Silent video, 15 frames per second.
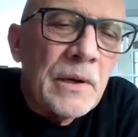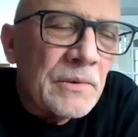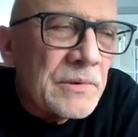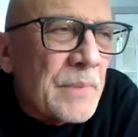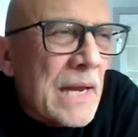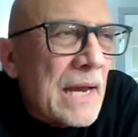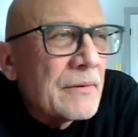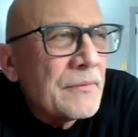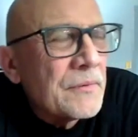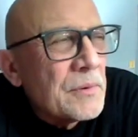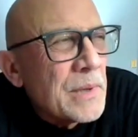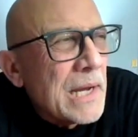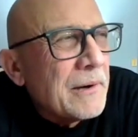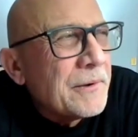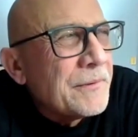I was back for
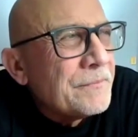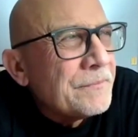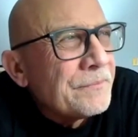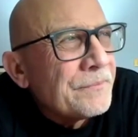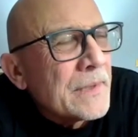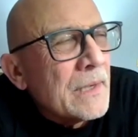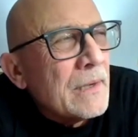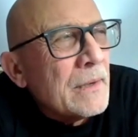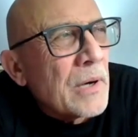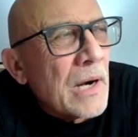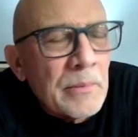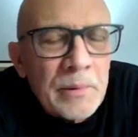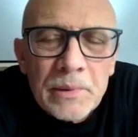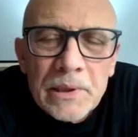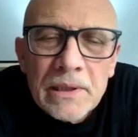about
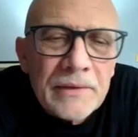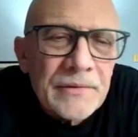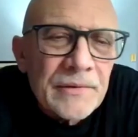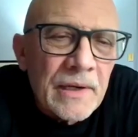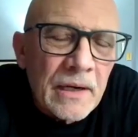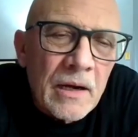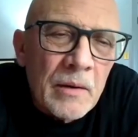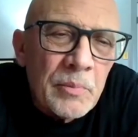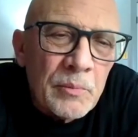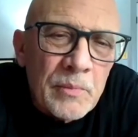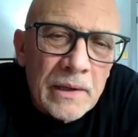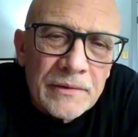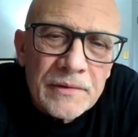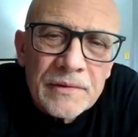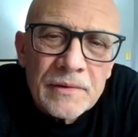probably less than a couple
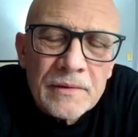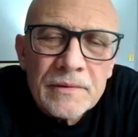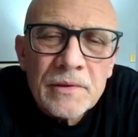months.